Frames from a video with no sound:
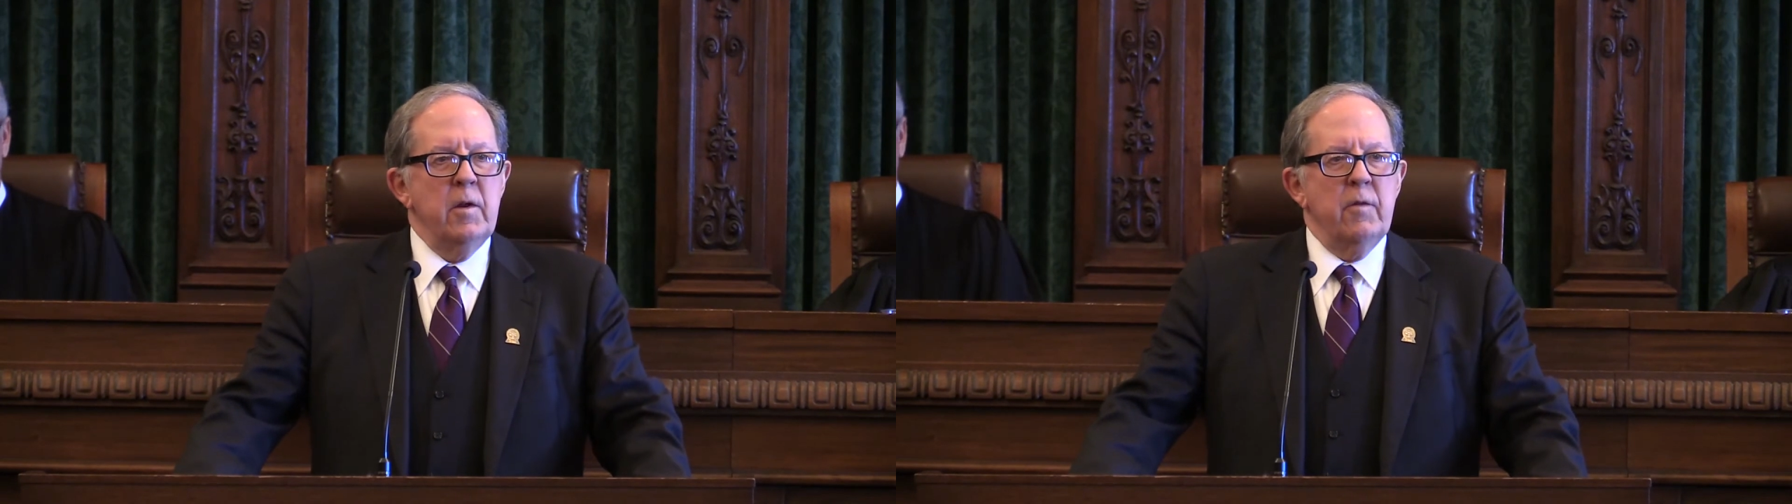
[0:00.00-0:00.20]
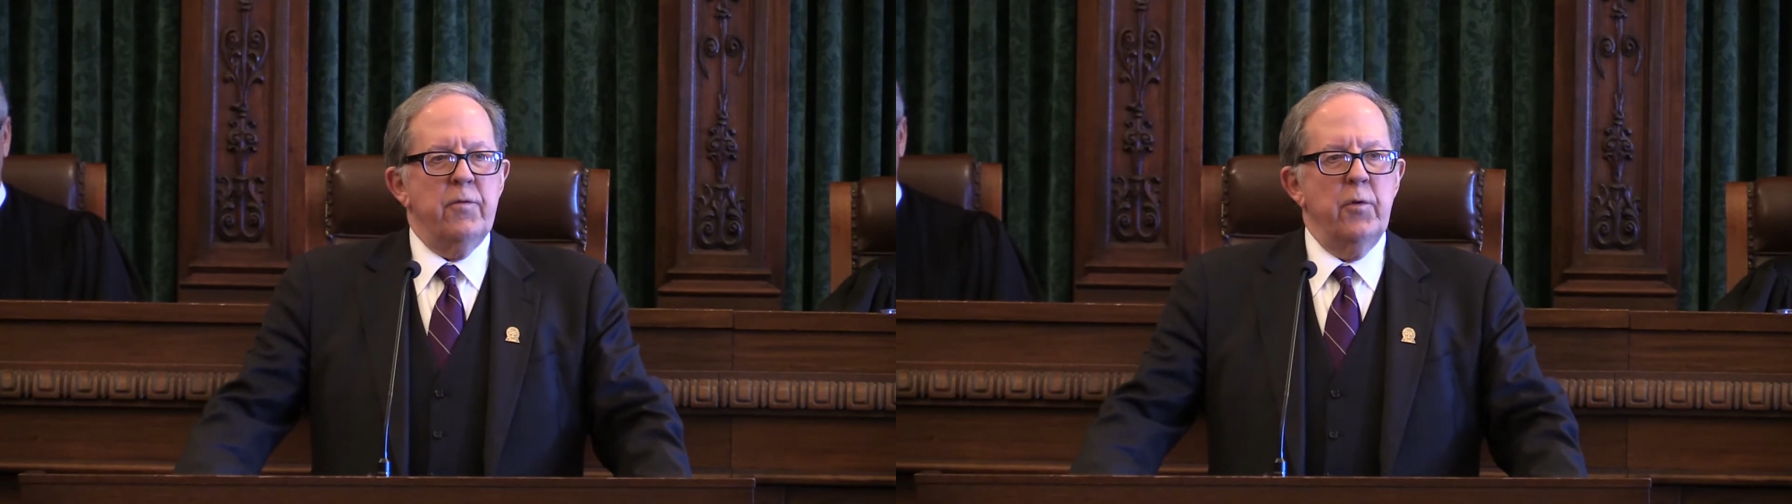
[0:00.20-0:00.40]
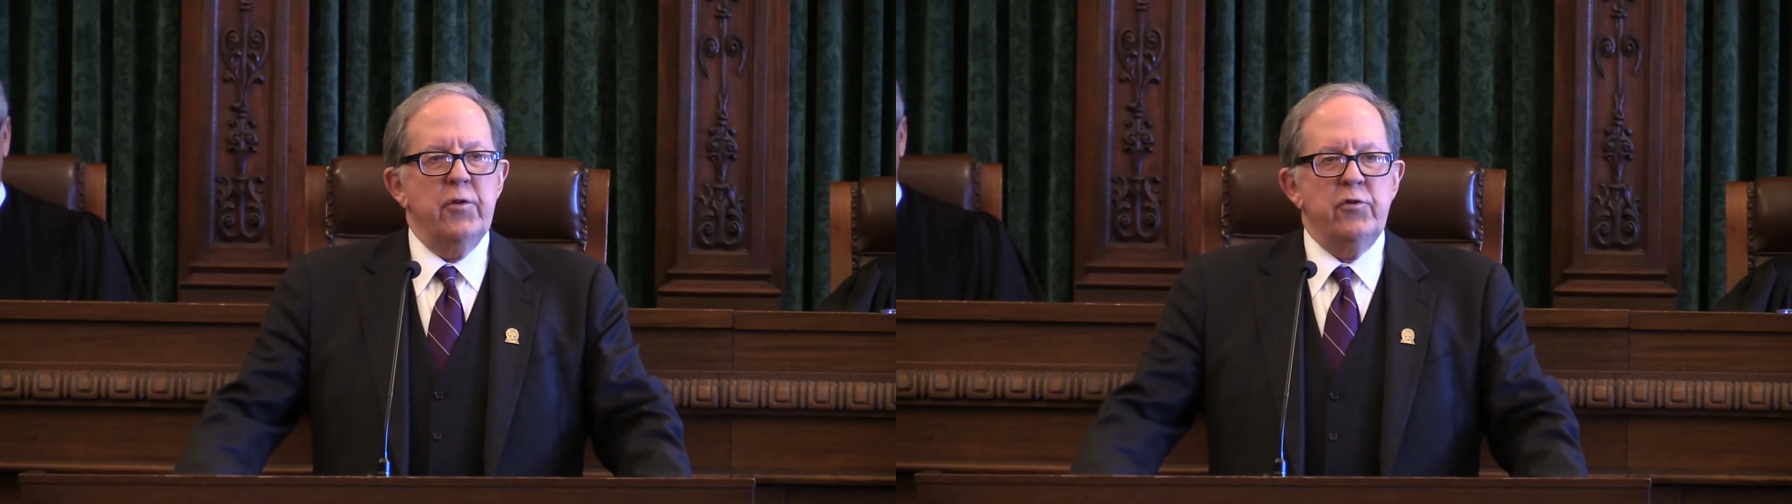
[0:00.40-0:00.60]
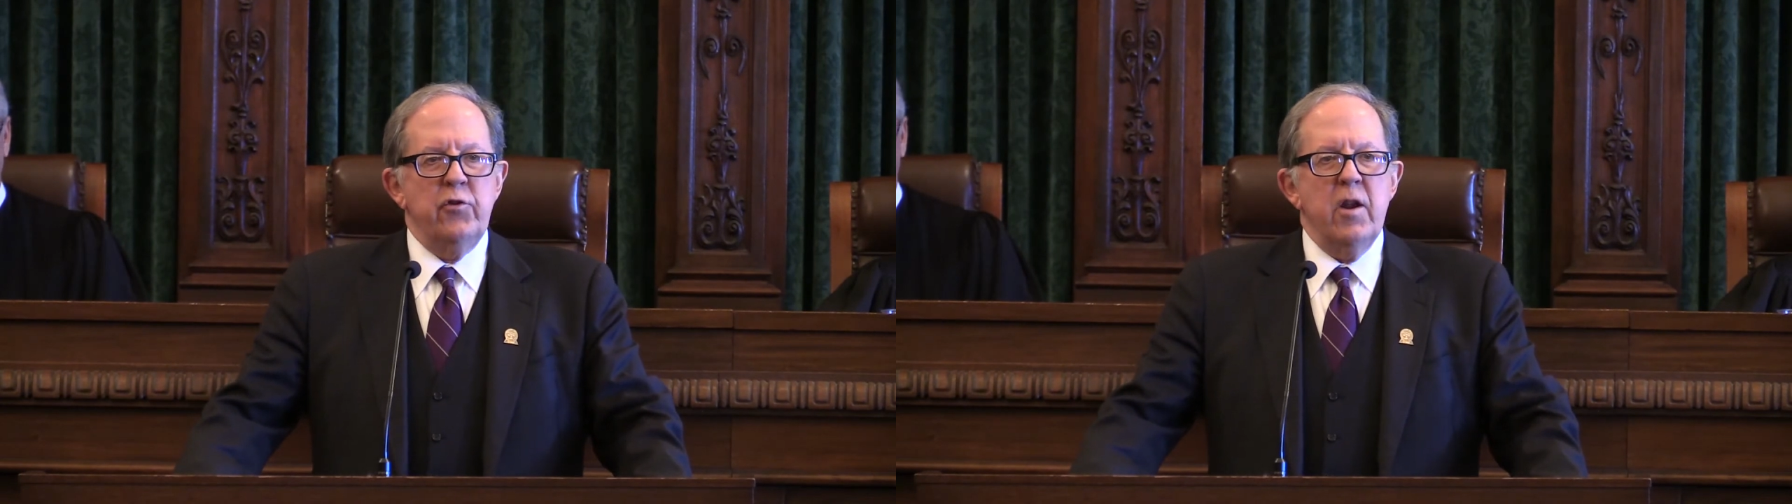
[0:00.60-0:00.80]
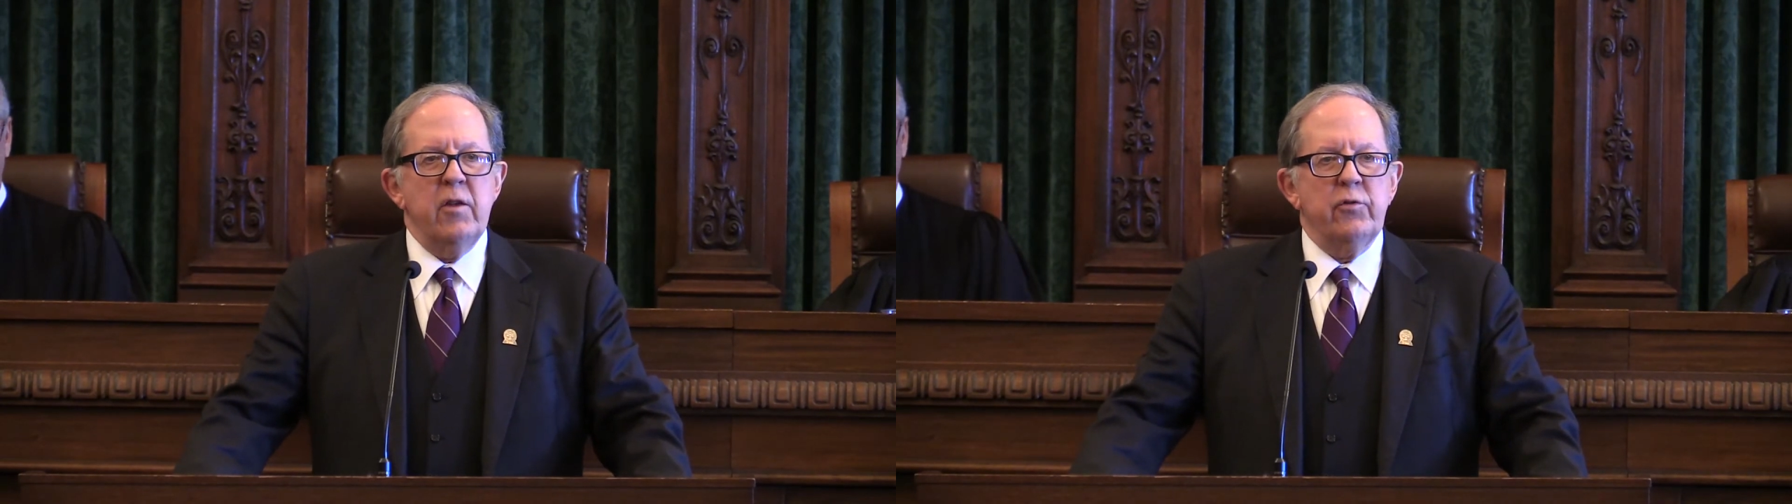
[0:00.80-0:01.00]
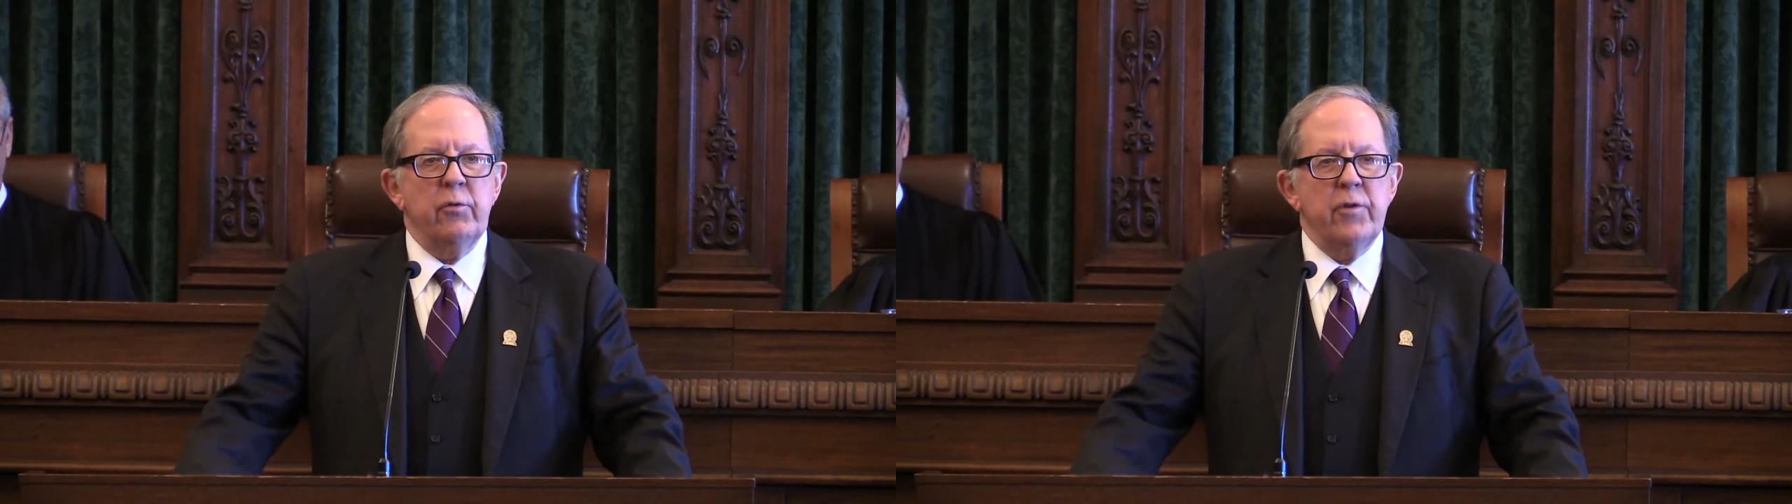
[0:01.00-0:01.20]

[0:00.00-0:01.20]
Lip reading: for the Judicial